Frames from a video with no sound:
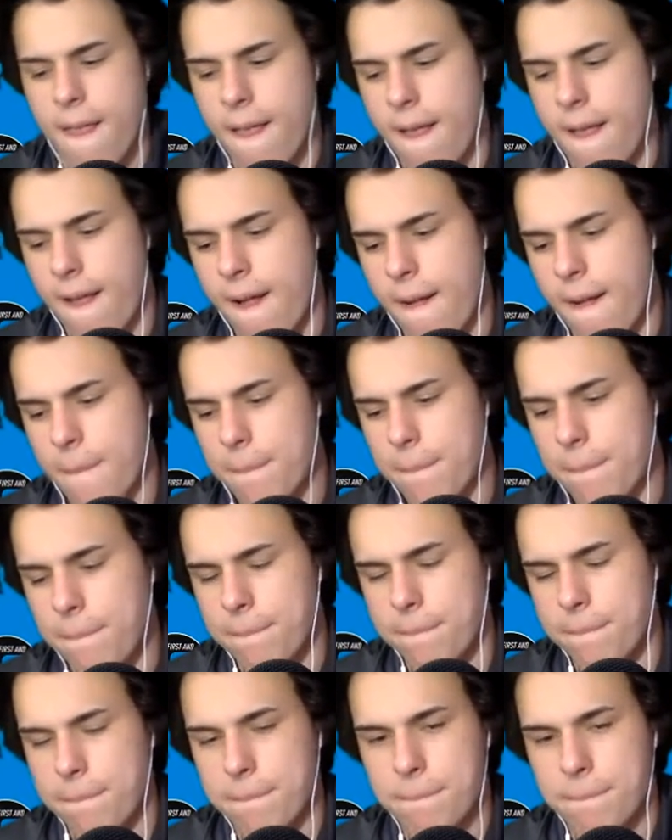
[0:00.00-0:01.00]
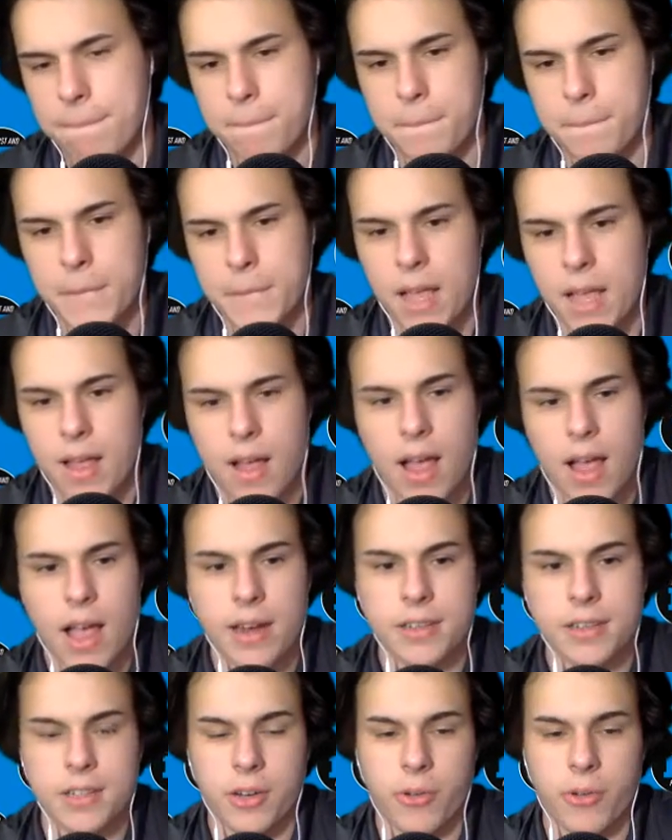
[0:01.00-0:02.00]

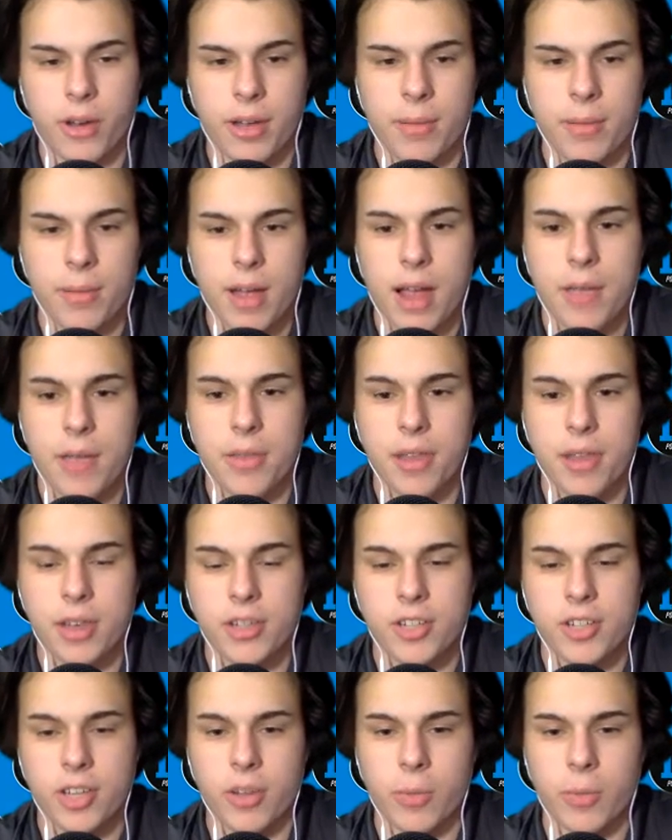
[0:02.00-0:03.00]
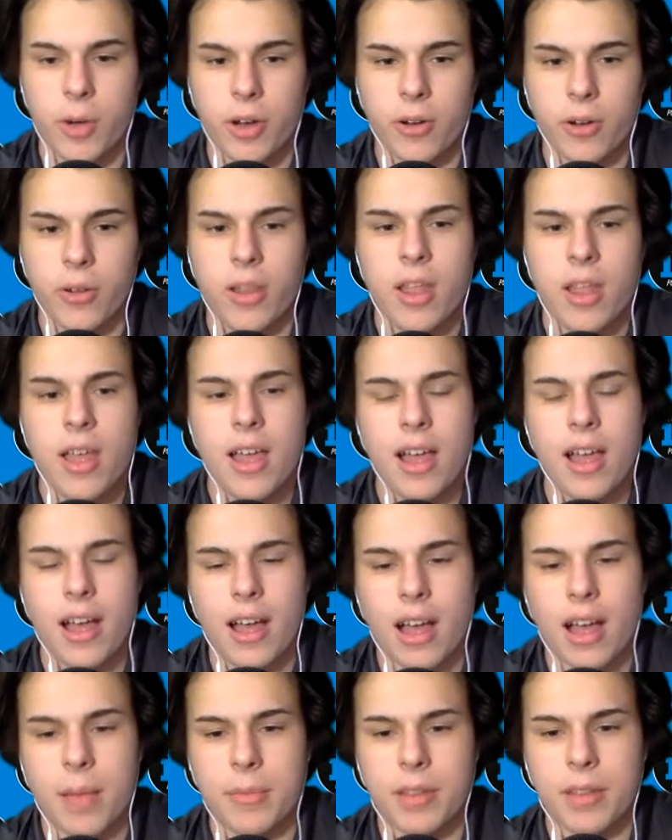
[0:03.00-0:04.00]
I disagree. I think Jaylen Waddle,
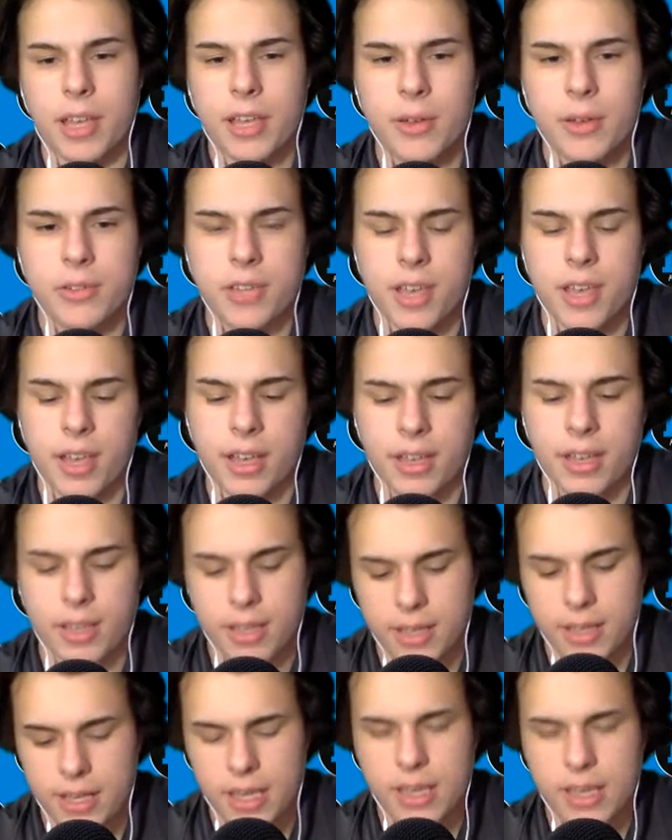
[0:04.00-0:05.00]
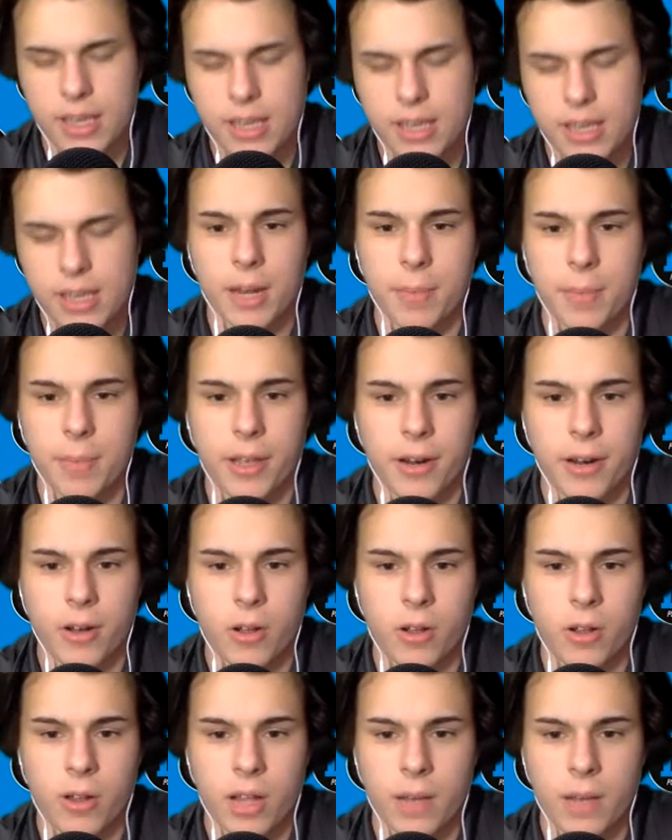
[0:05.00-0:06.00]
like you're saying, he might not play at
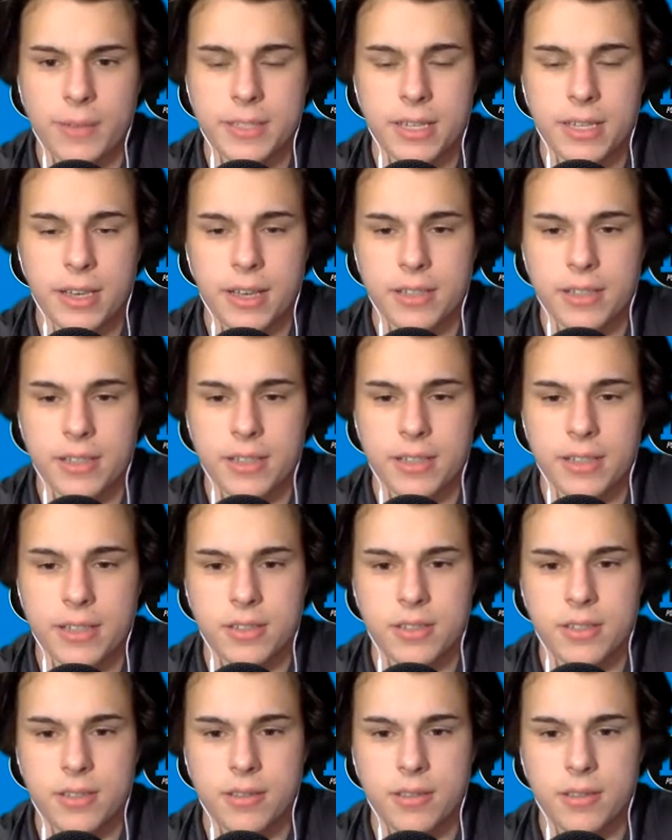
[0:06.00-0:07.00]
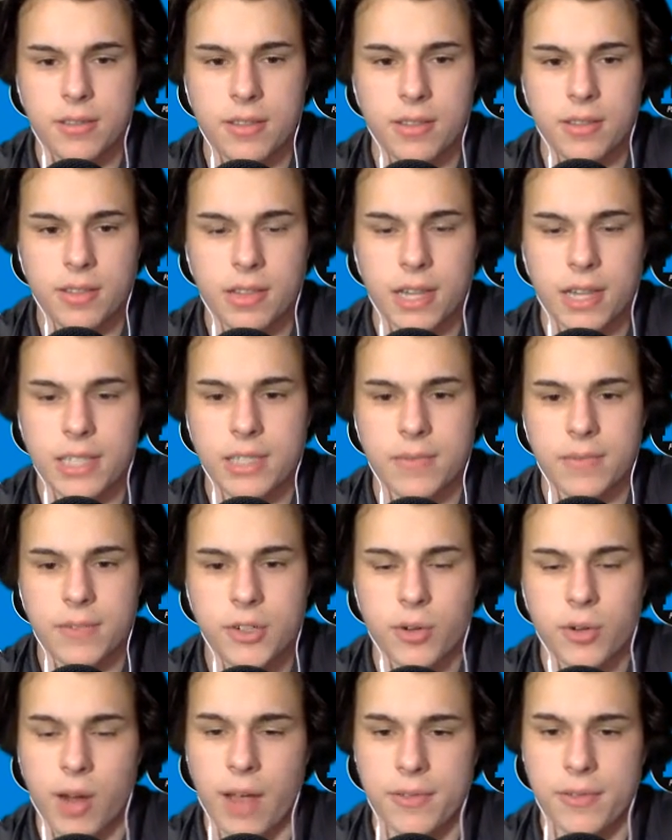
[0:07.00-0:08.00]
all. Obviously, he has lots of
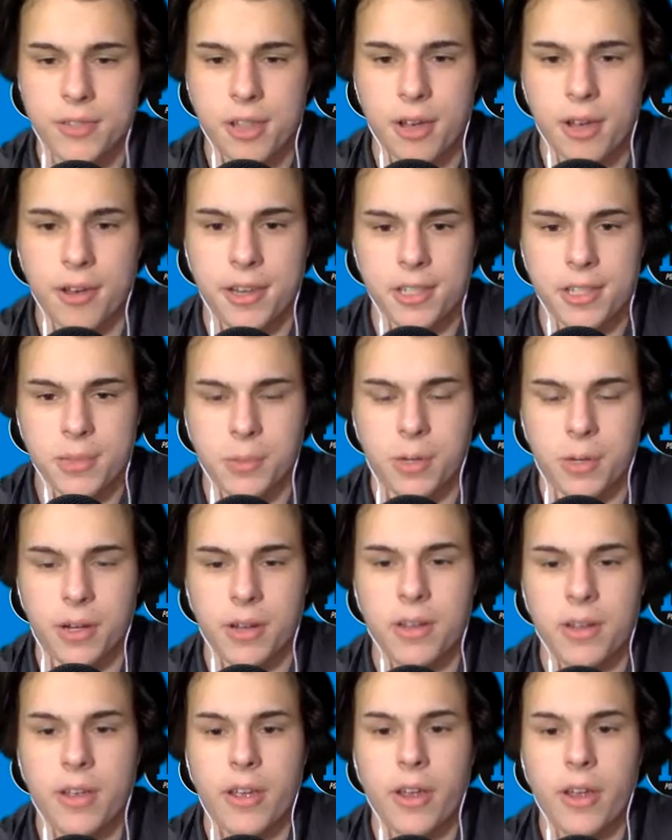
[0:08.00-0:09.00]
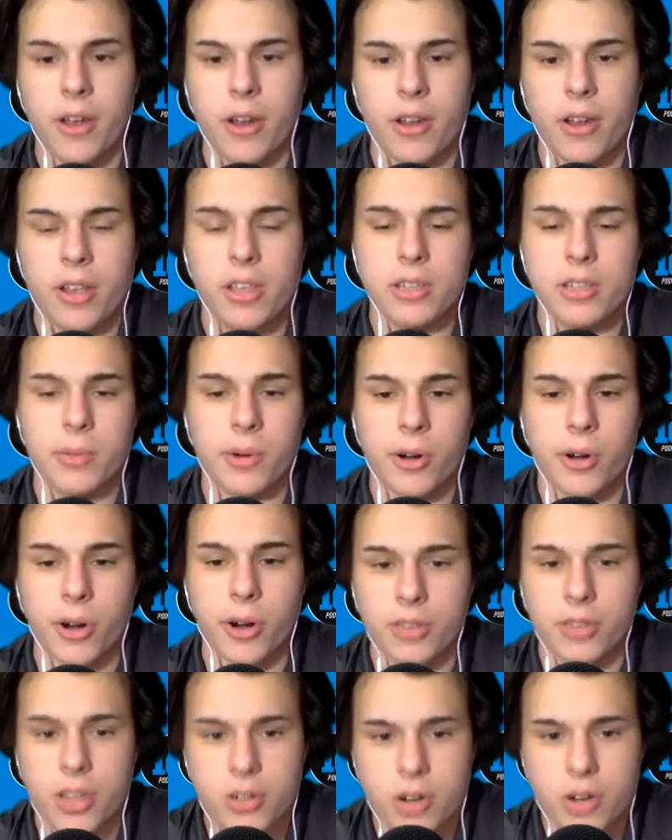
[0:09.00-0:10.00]
draft stock. He doesn't want to
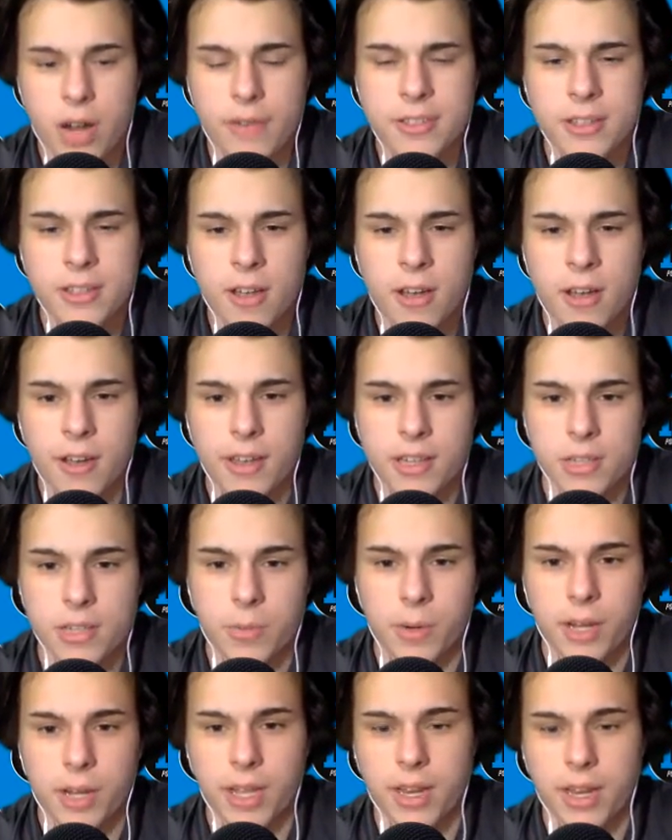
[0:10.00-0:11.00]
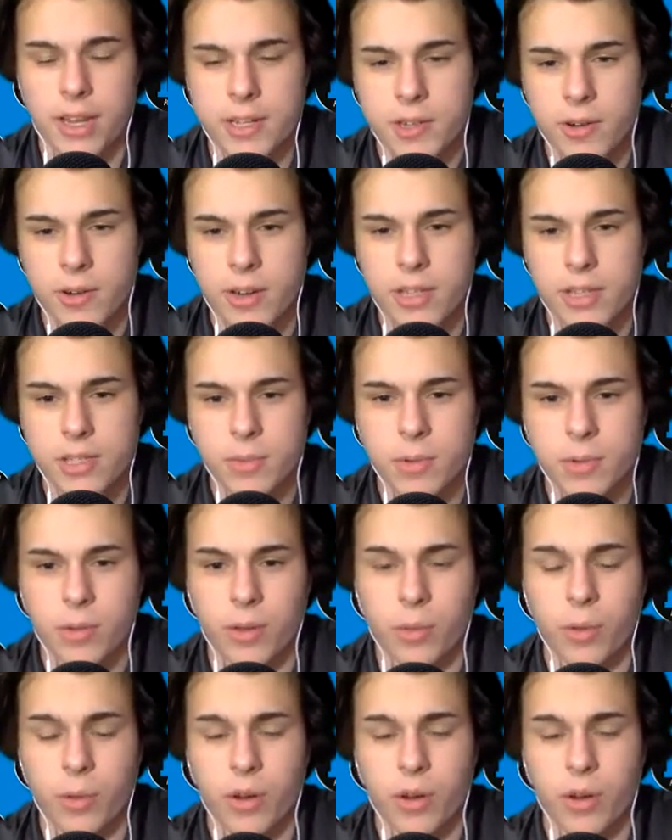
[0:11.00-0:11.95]
hurt that draft stock. He doesn't want to get injured. He doesn't really want